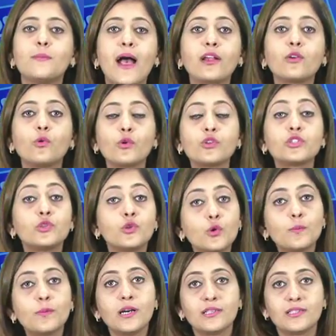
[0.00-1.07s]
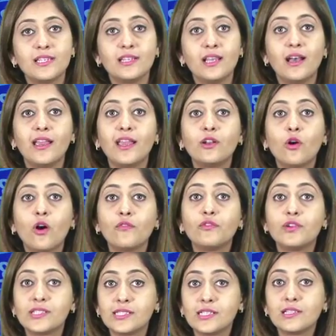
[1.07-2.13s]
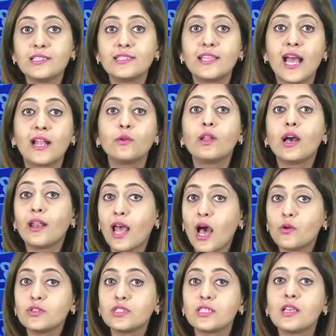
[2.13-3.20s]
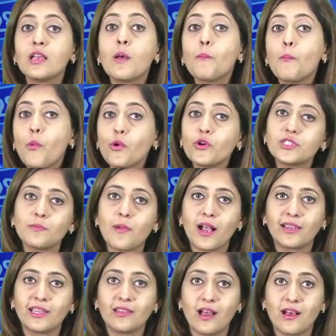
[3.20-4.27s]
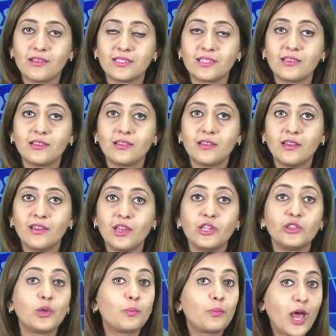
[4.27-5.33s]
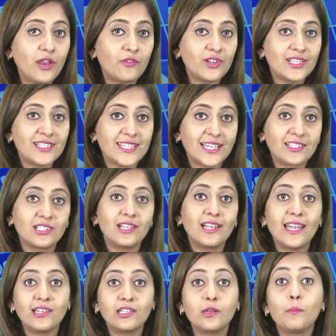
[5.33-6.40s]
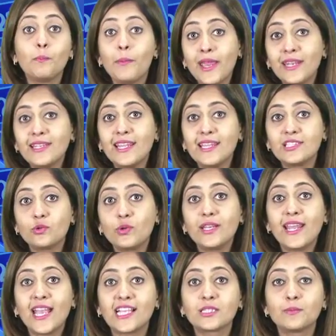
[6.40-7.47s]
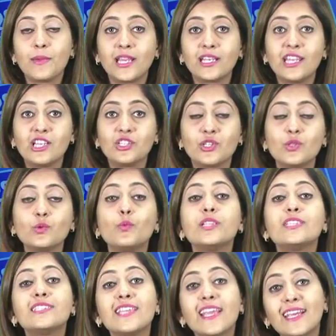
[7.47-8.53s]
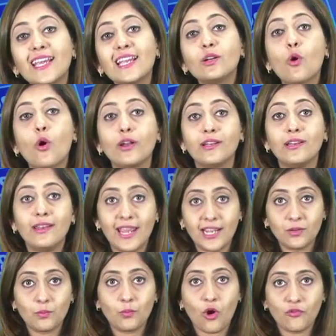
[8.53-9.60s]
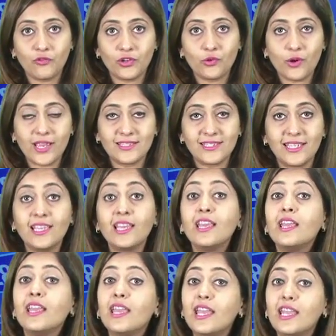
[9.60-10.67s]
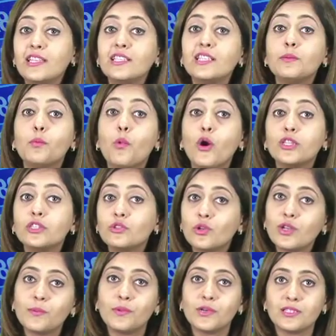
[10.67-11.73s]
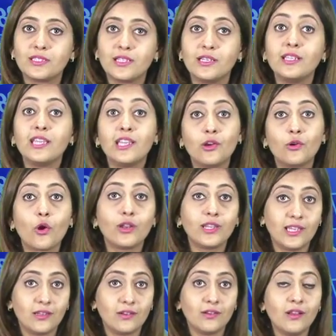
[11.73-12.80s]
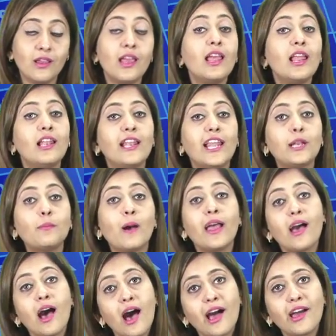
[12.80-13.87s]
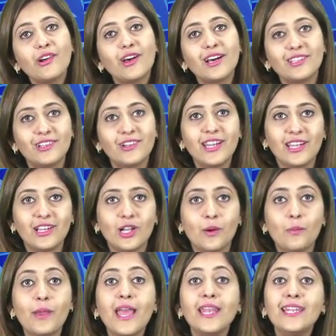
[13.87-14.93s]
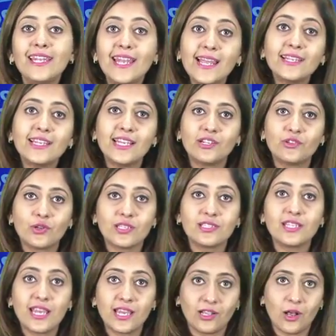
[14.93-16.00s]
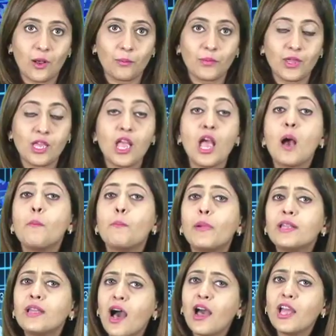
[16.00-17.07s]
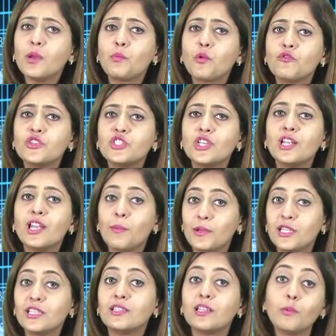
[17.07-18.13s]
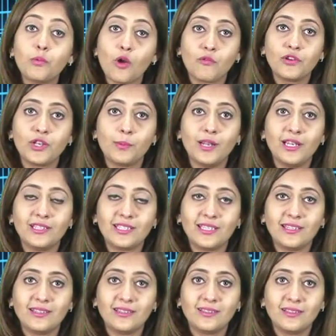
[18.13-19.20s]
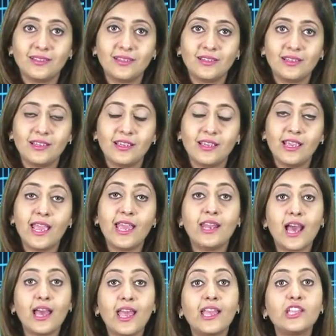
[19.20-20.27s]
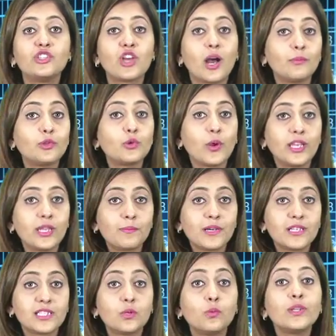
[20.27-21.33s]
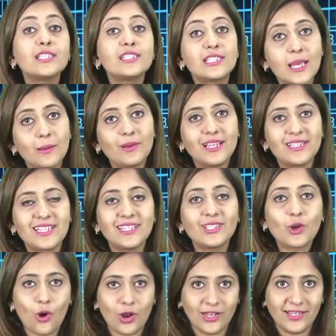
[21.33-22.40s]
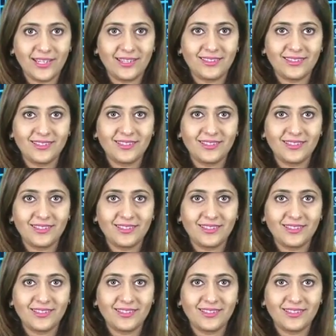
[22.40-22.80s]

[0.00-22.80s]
Bank rose 2% ahead of results that announced post-market hours. The private sector lender met street expectations with second quarter net profit rising 18.3% year-on-year, led by higher other income and net interest income, but higher provision limited the profitability. NII jumped 20% with stable asset quality.